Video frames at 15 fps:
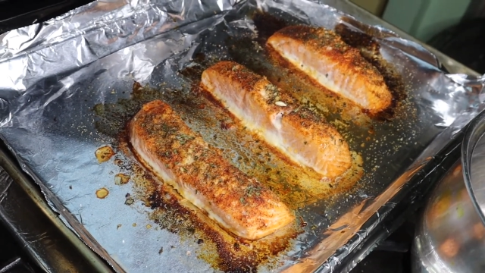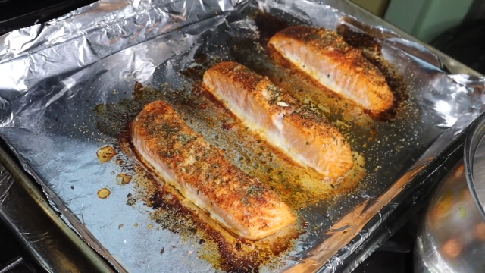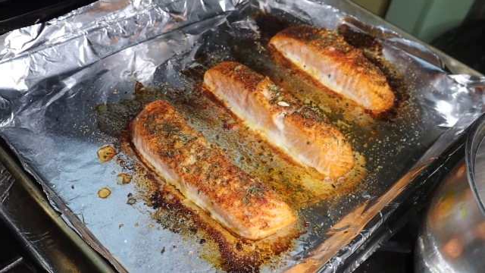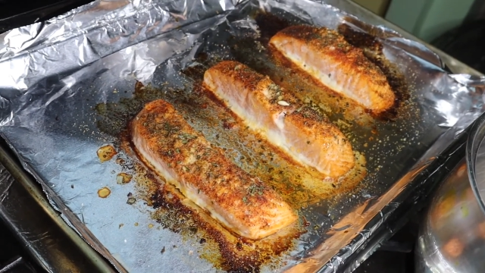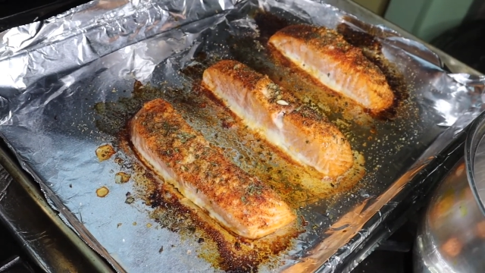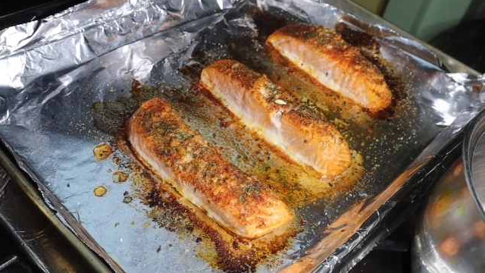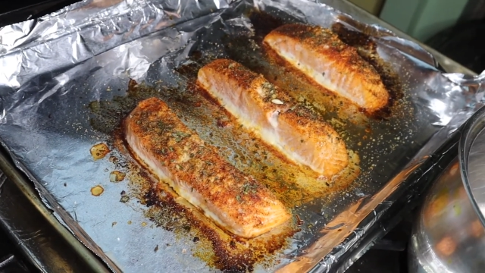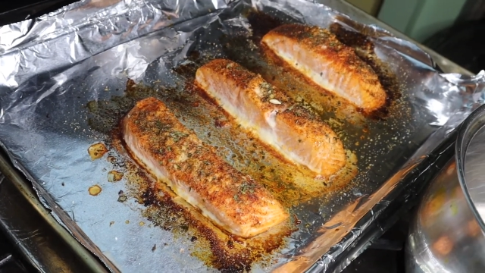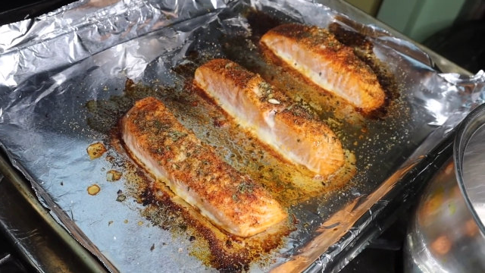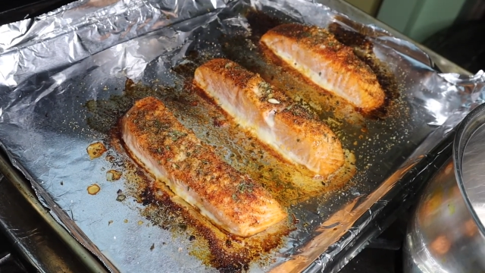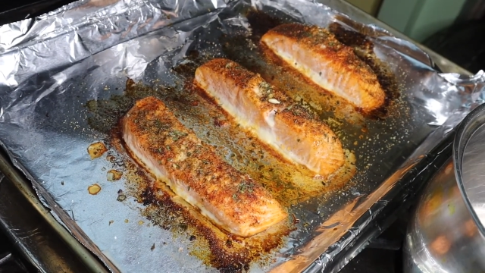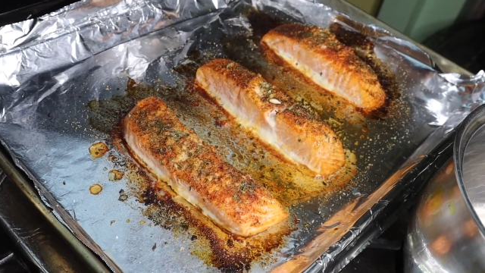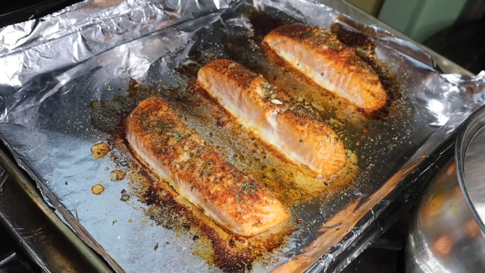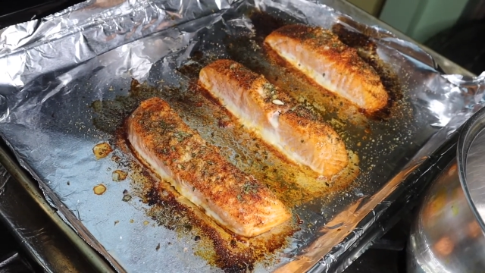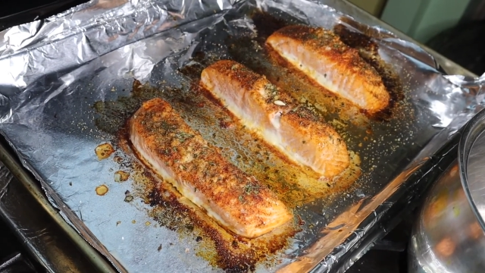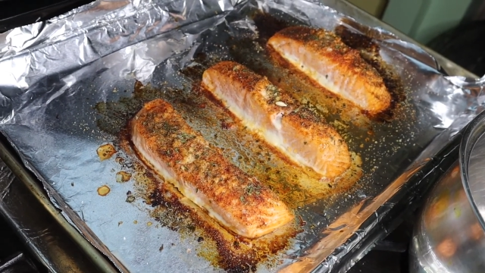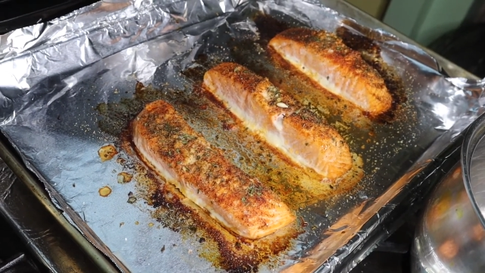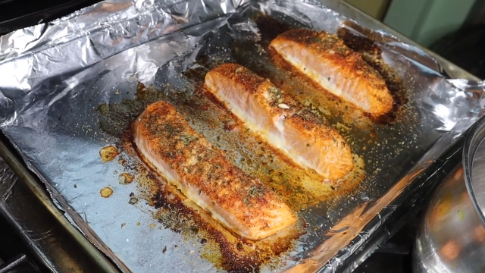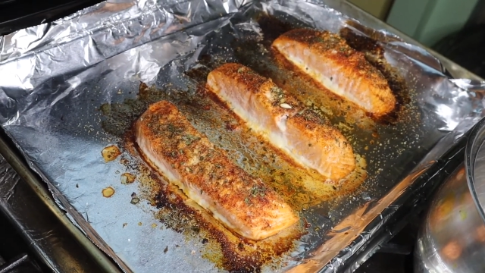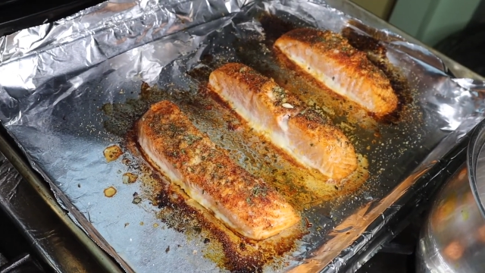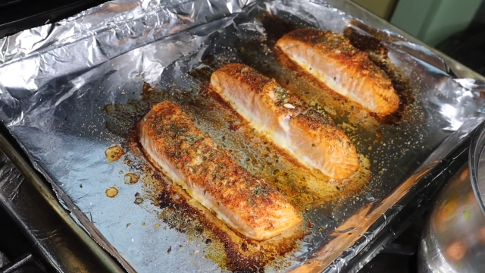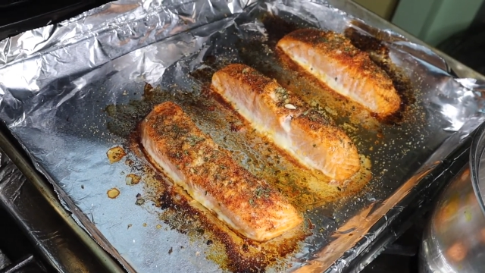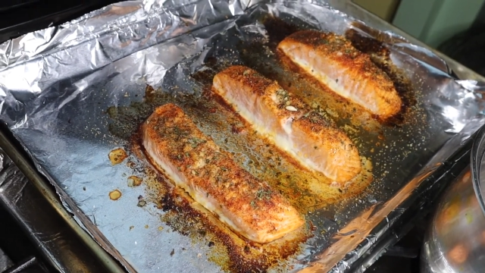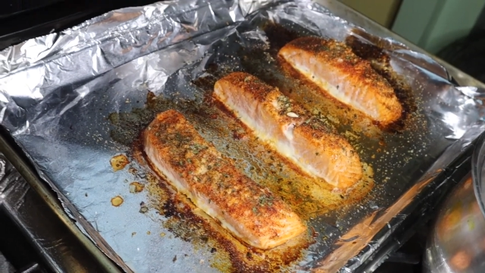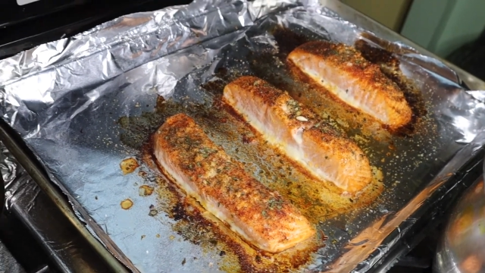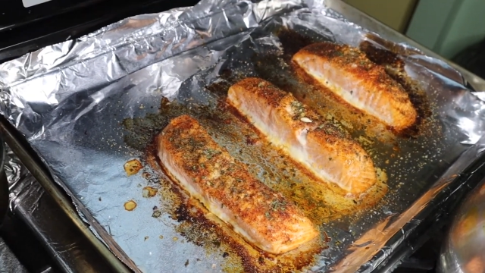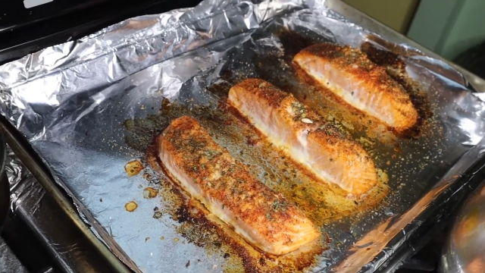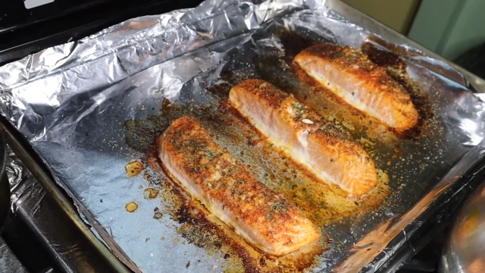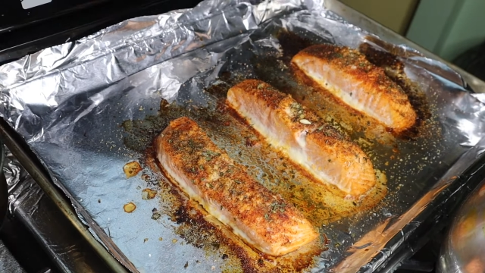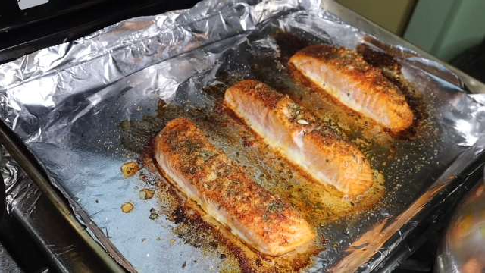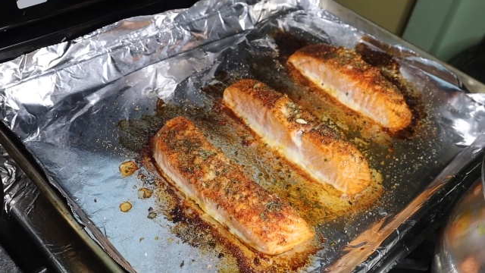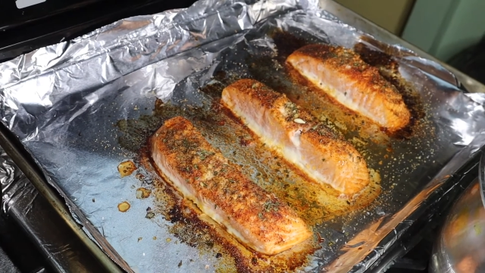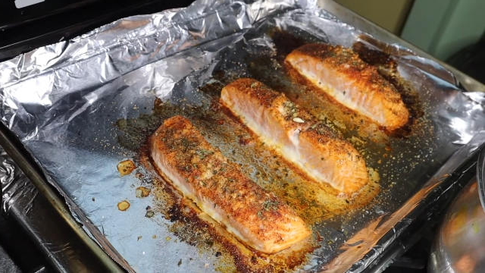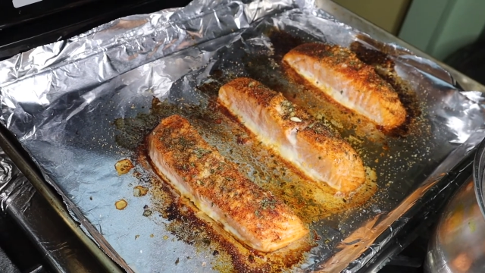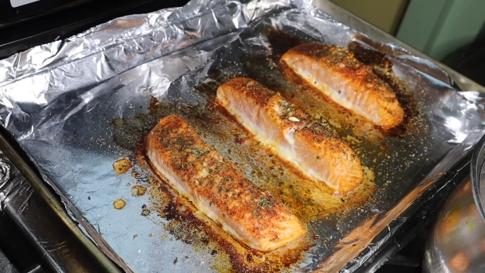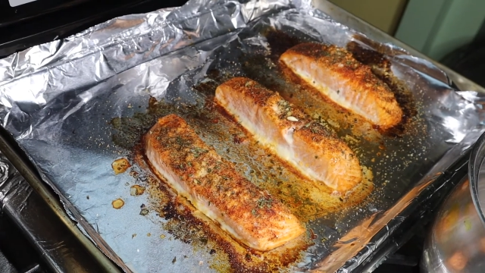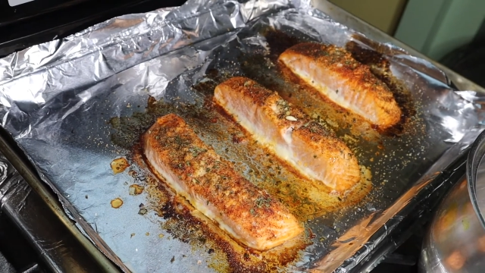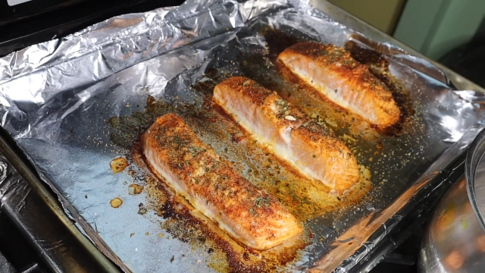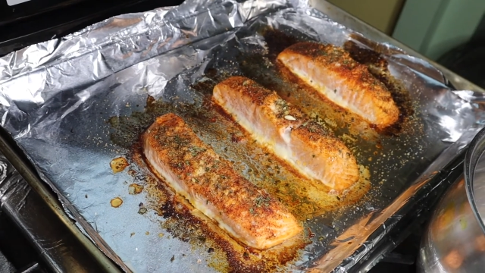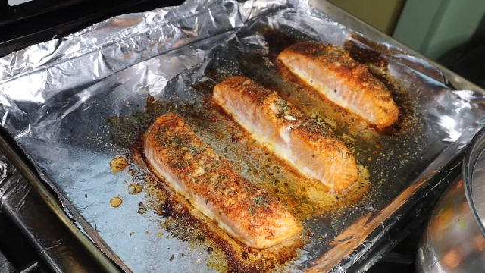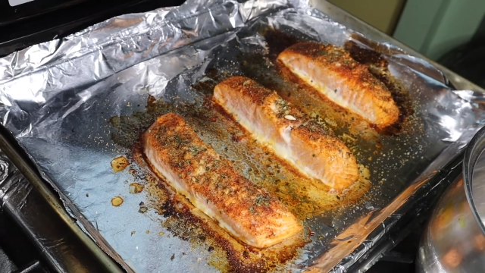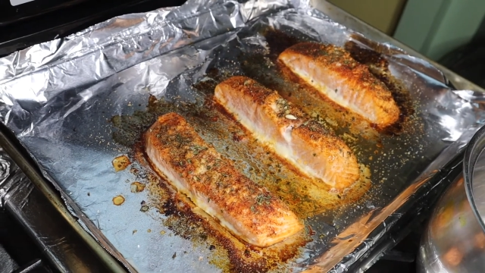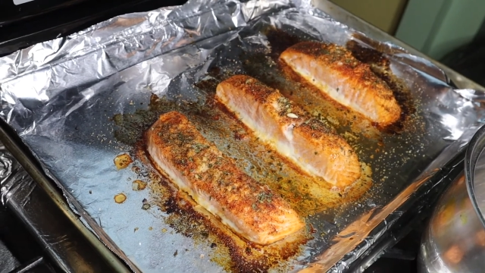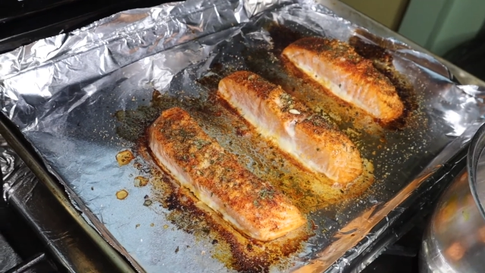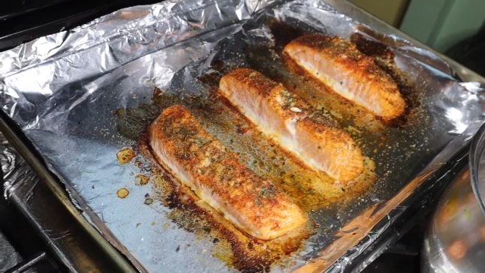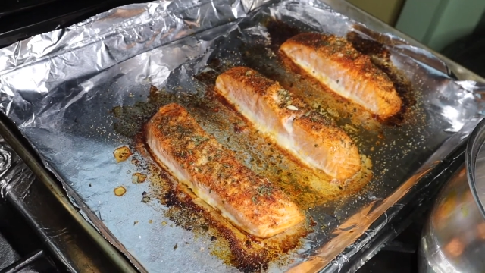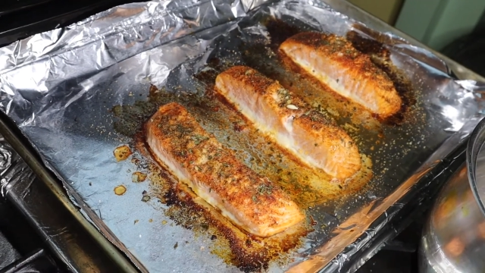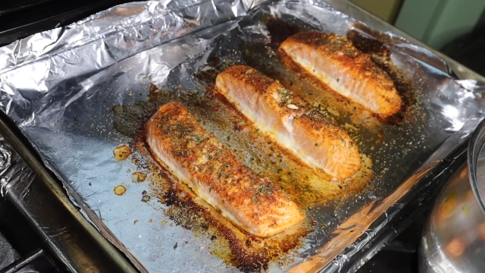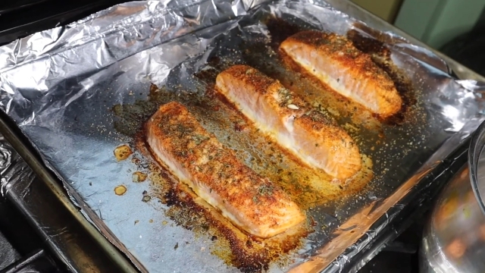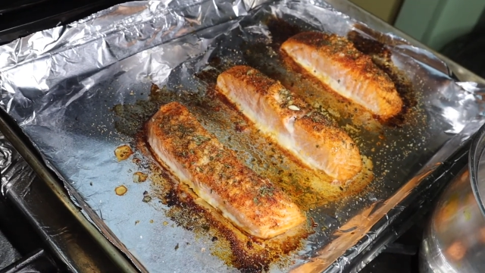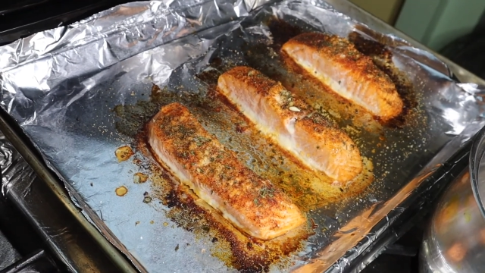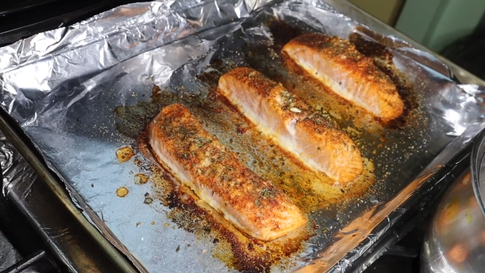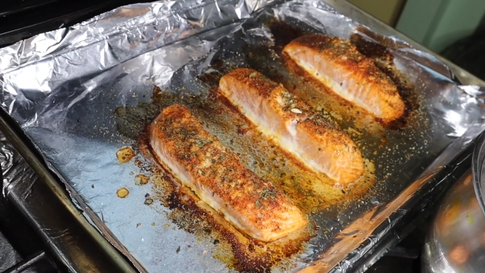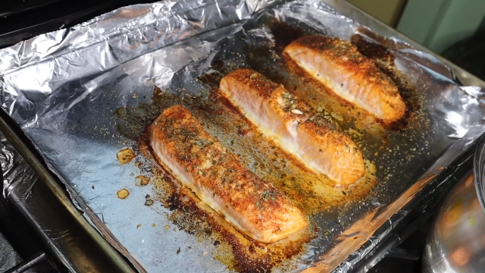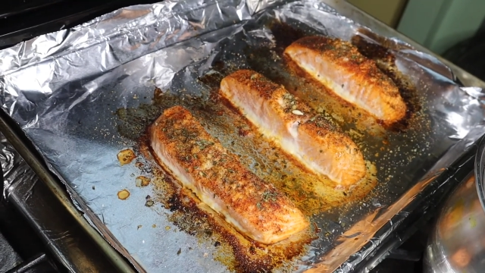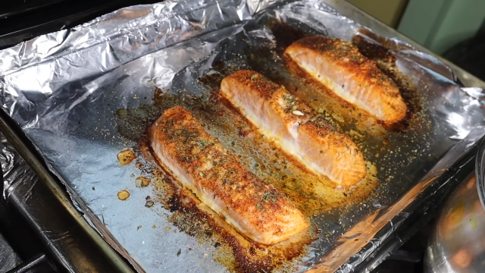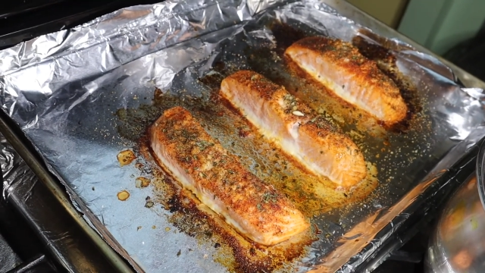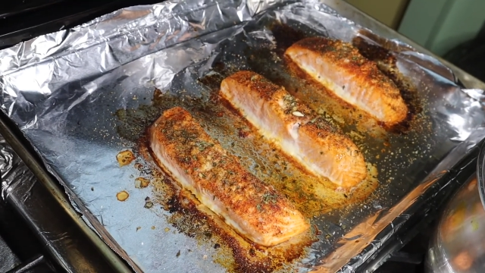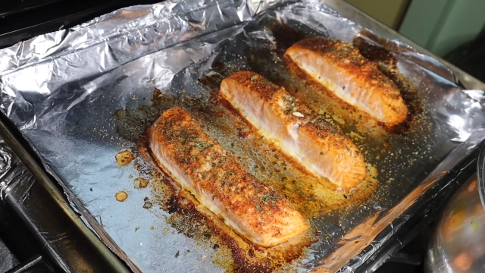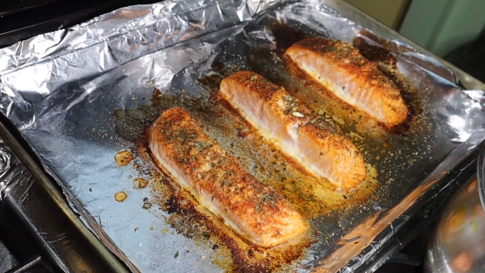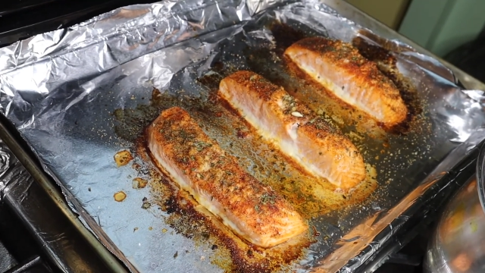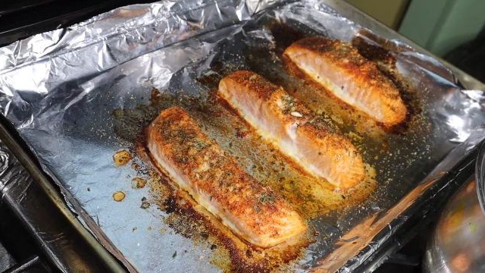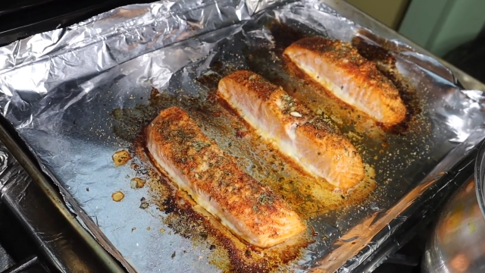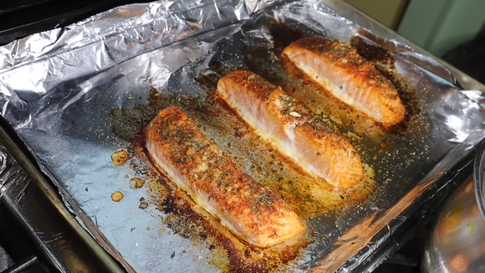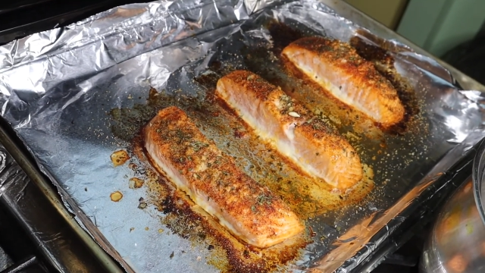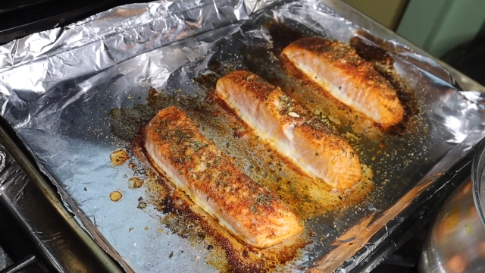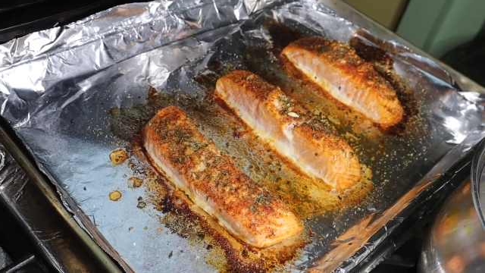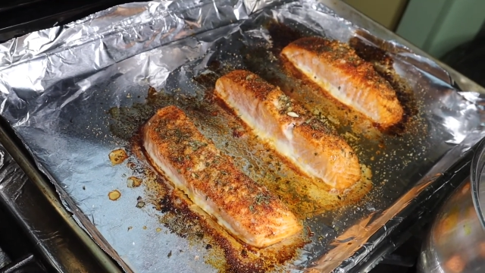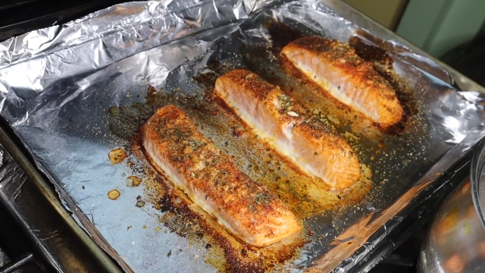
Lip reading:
[unreadable: no face in view]